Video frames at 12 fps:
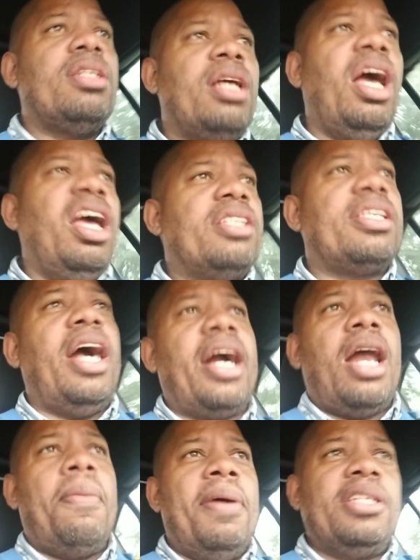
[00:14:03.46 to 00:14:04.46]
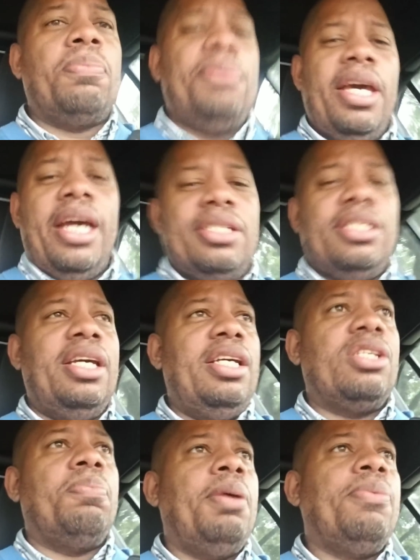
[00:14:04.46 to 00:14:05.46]
and say I got a bunch of
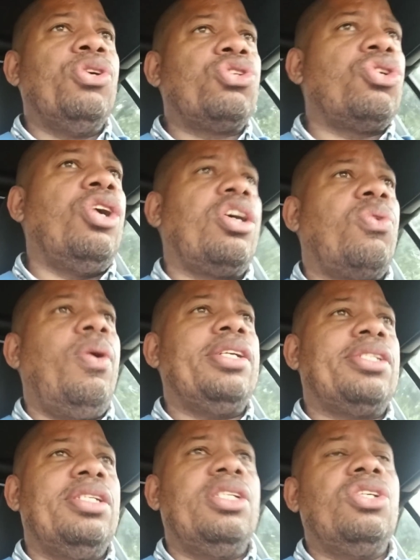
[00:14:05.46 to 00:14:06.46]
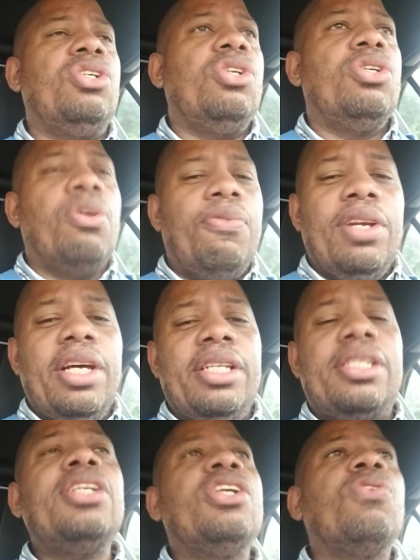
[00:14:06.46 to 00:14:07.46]
PhDs, and people gonna start questioning the
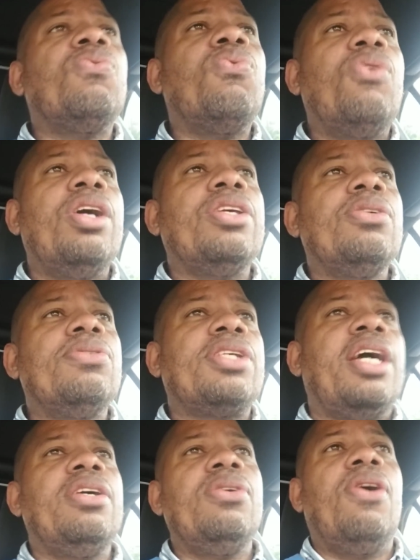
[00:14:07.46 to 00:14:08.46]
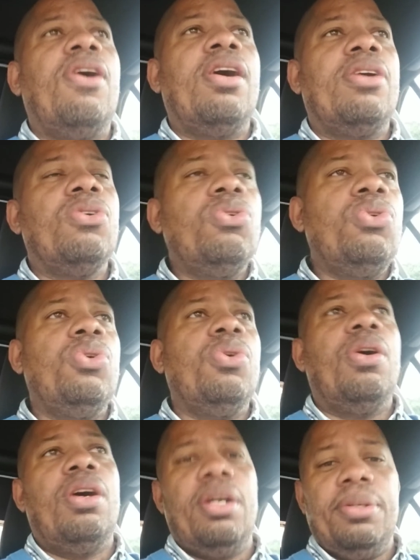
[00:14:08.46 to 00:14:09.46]
validity of what you say you are and who you
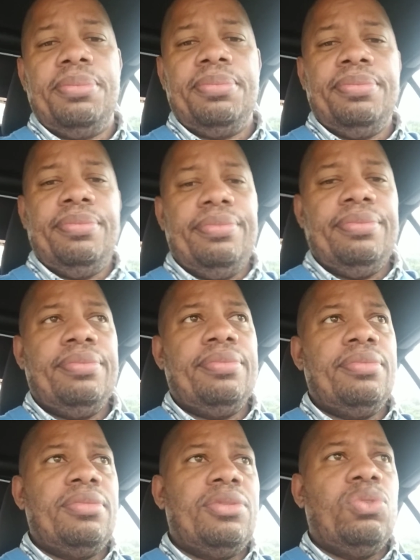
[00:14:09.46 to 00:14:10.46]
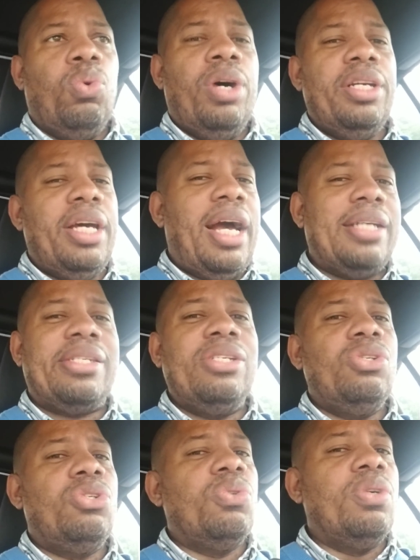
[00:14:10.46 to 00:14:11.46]
are. One day I see
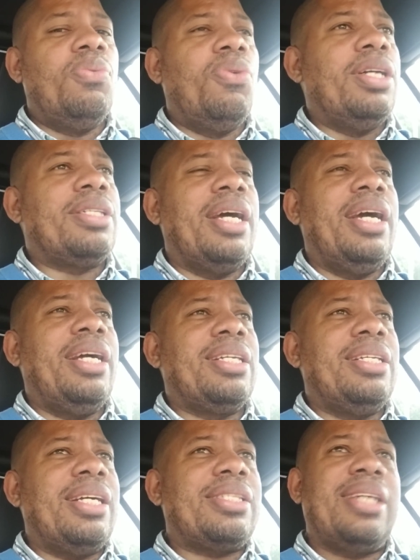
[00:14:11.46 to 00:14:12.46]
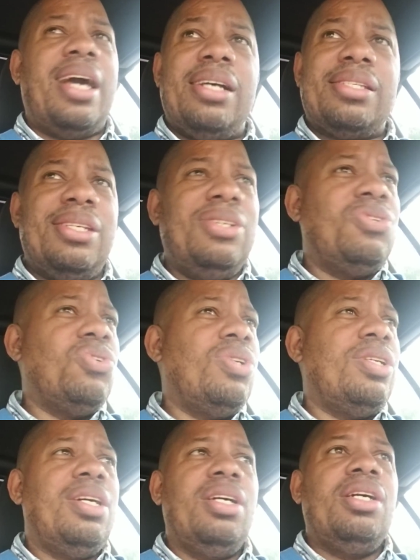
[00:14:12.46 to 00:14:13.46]
you doing one thing, the next day I see you
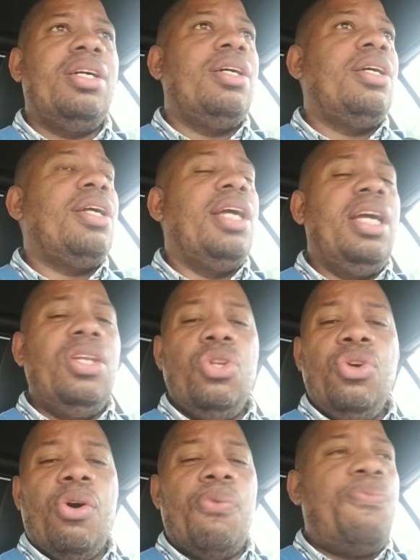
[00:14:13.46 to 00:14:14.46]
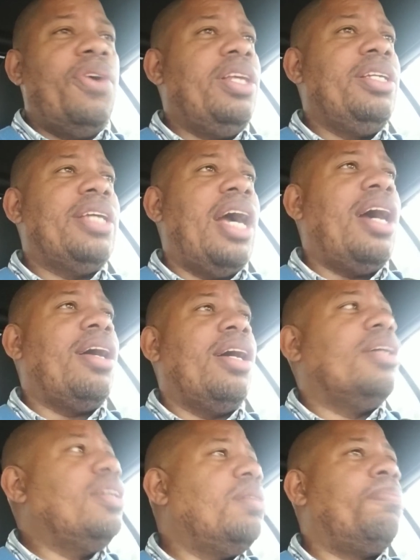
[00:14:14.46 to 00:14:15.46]
doing, either you a Philly a
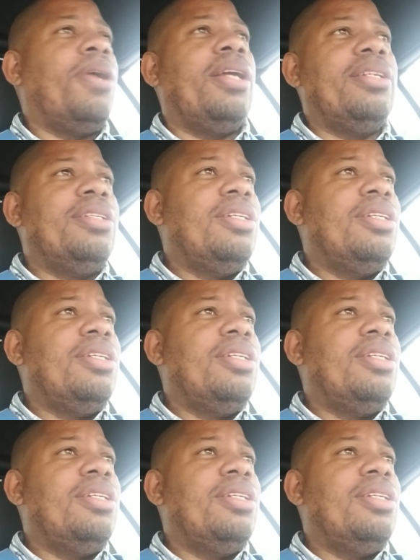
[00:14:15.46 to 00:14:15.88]
hood brother,